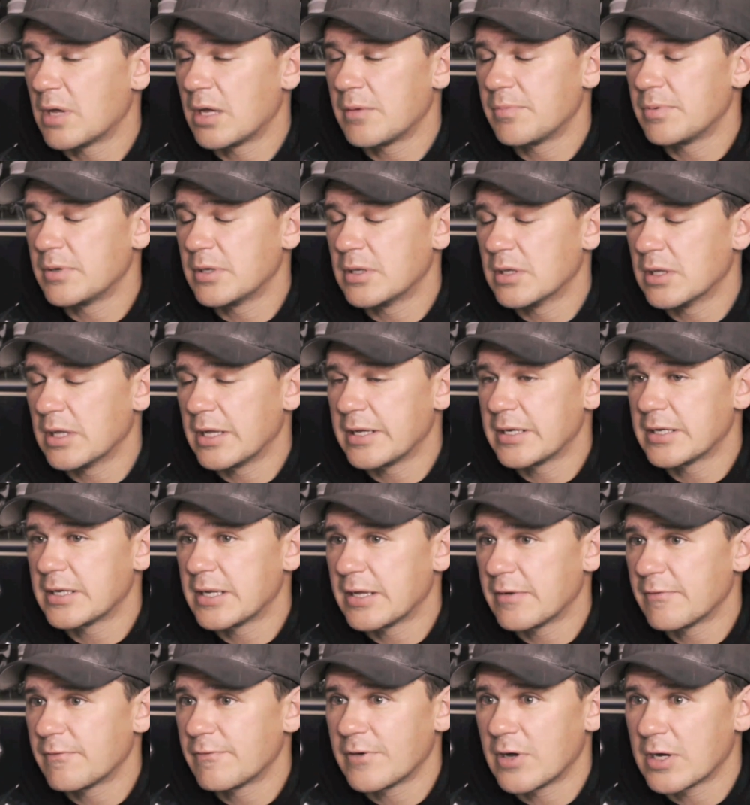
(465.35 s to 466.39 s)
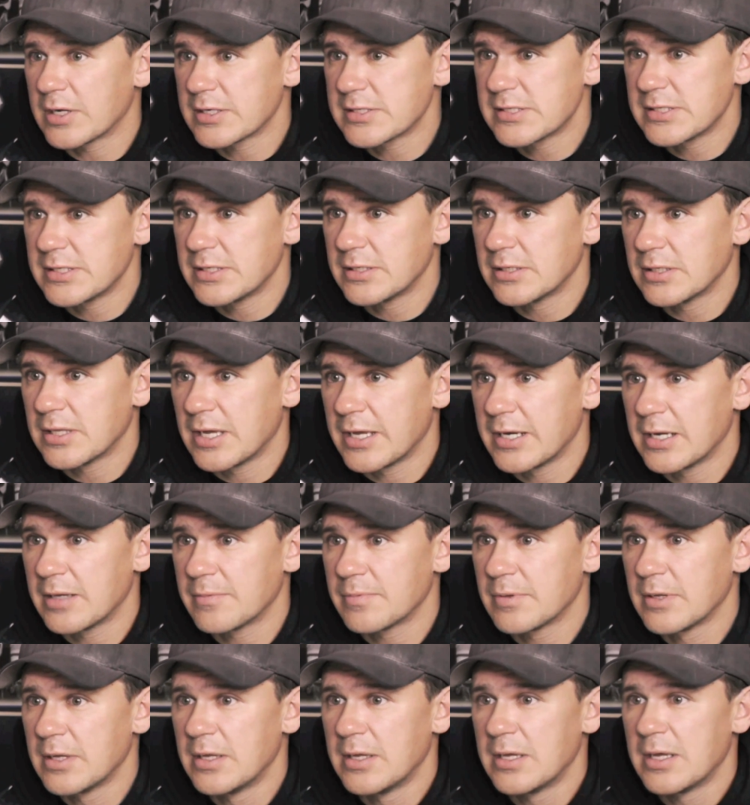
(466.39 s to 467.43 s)
I'd be delighted to have Foxy in the
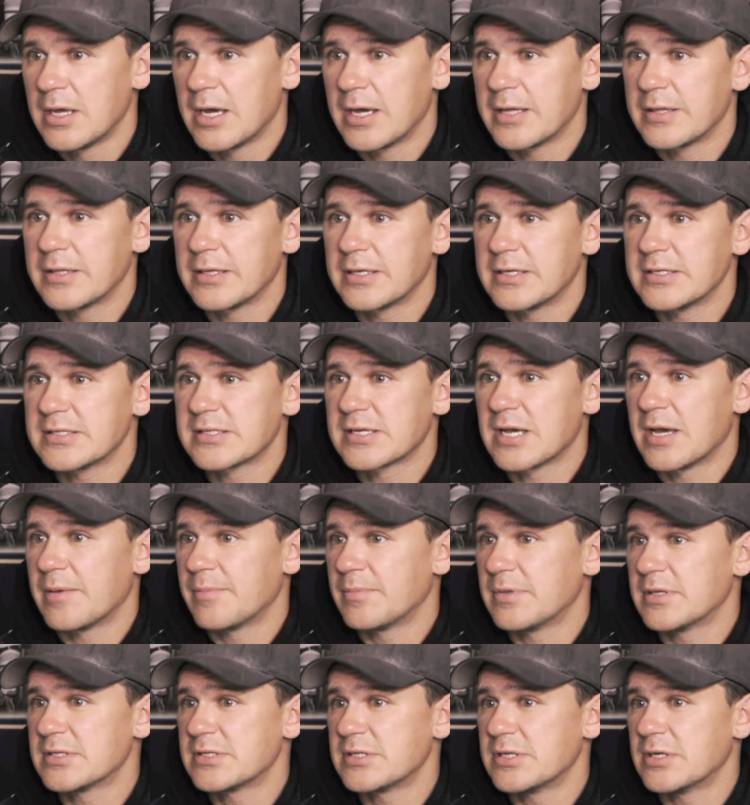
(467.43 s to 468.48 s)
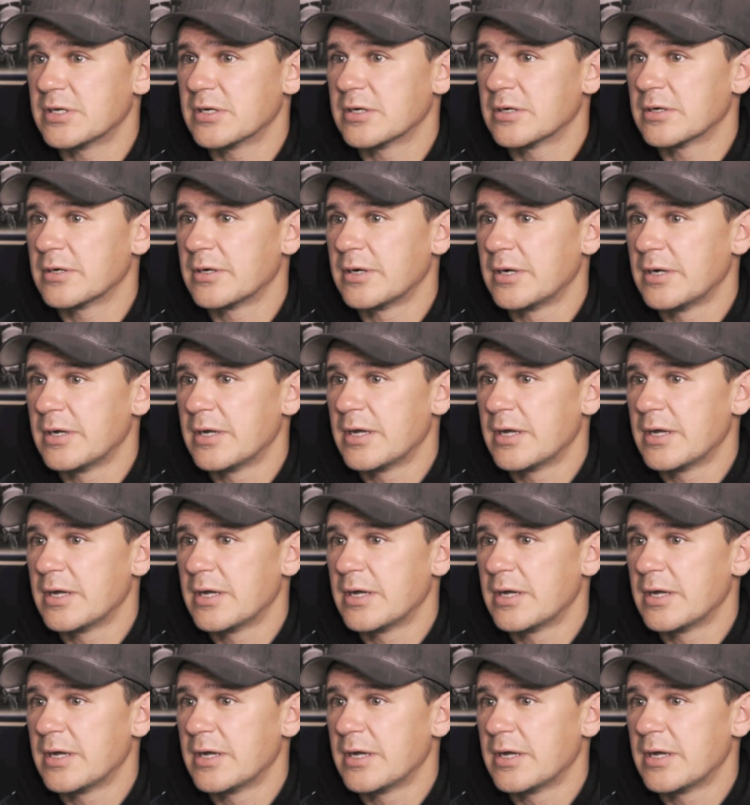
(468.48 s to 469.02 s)
lineup. I think he's come this year